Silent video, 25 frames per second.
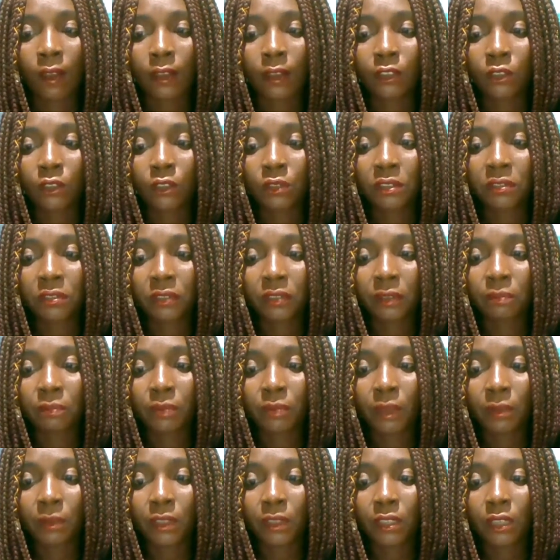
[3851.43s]
don't know if I'm
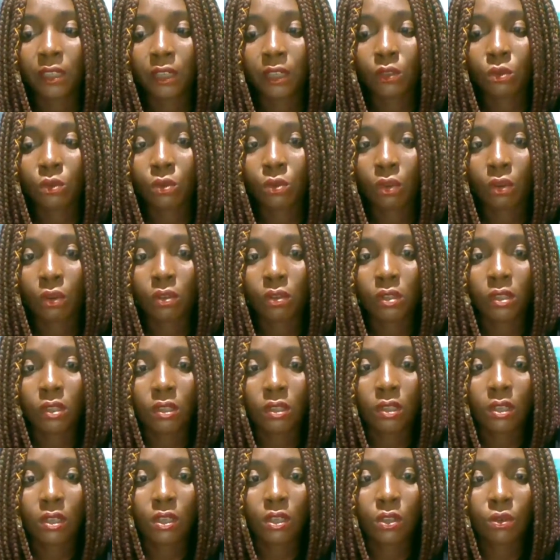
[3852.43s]
permitted to
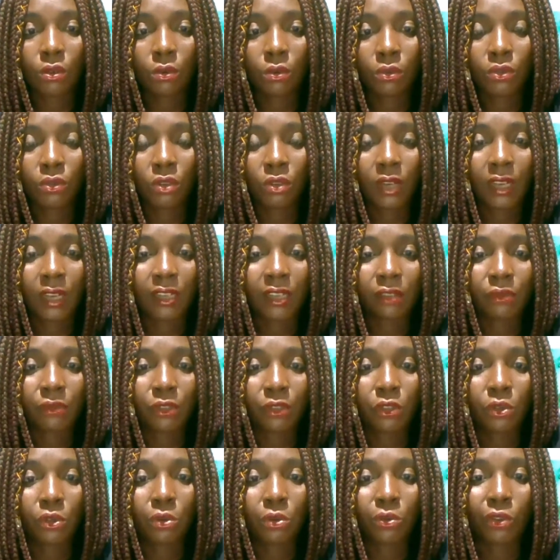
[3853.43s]
continue so that the
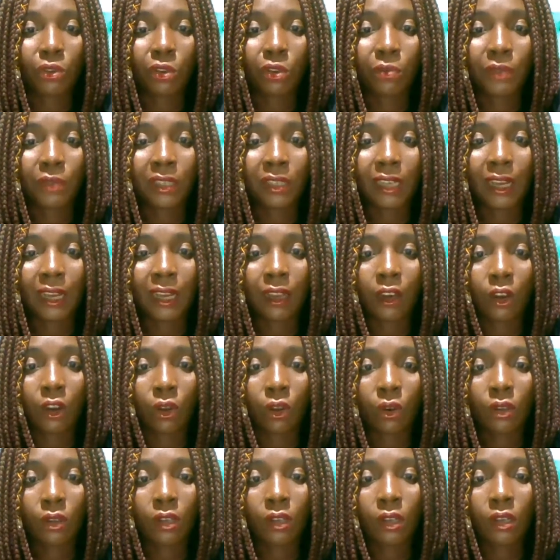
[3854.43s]
video will not be that
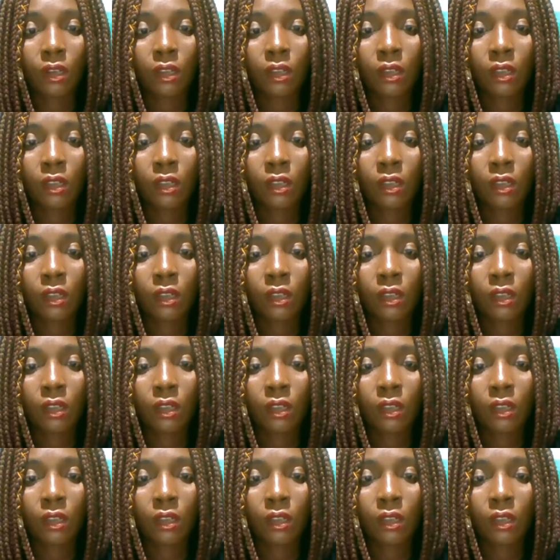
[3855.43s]
long.